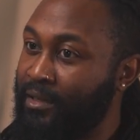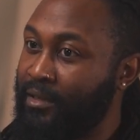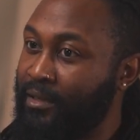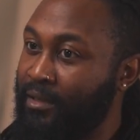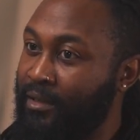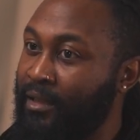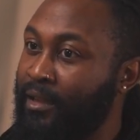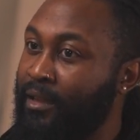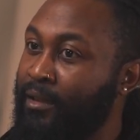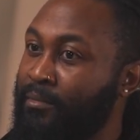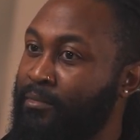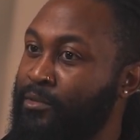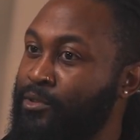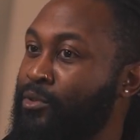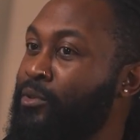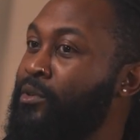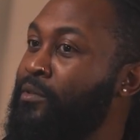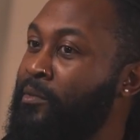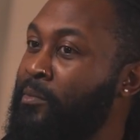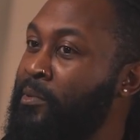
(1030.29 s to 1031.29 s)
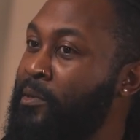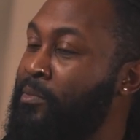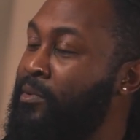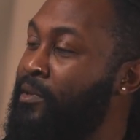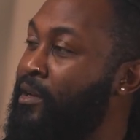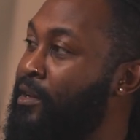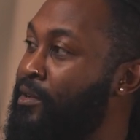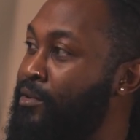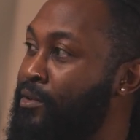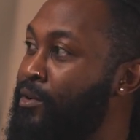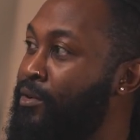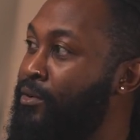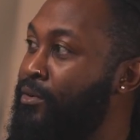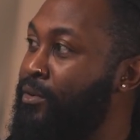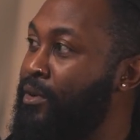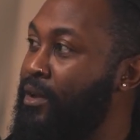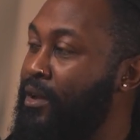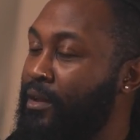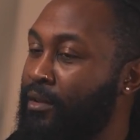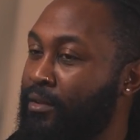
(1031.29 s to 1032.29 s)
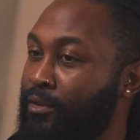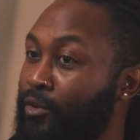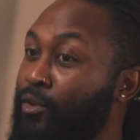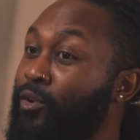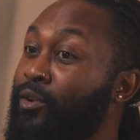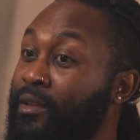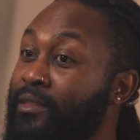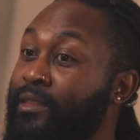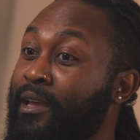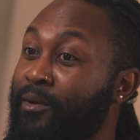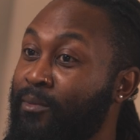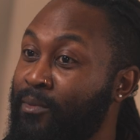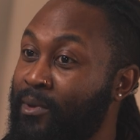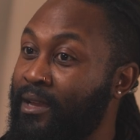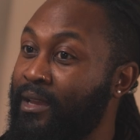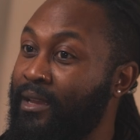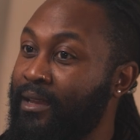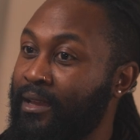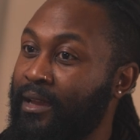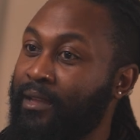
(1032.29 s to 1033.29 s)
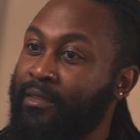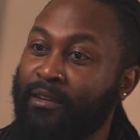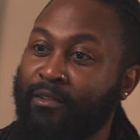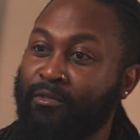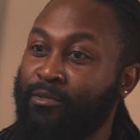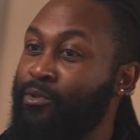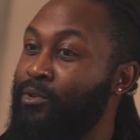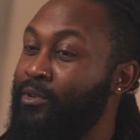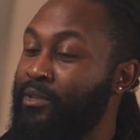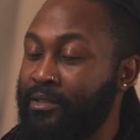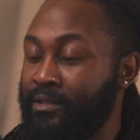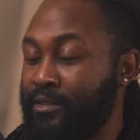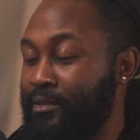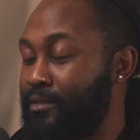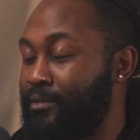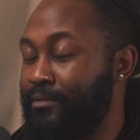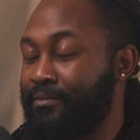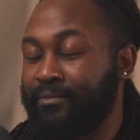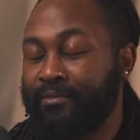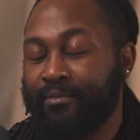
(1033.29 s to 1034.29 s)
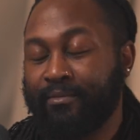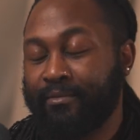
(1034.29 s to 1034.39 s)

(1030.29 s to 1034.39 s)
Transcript: Yeah. Like majority of the people I know look that way, and they're all into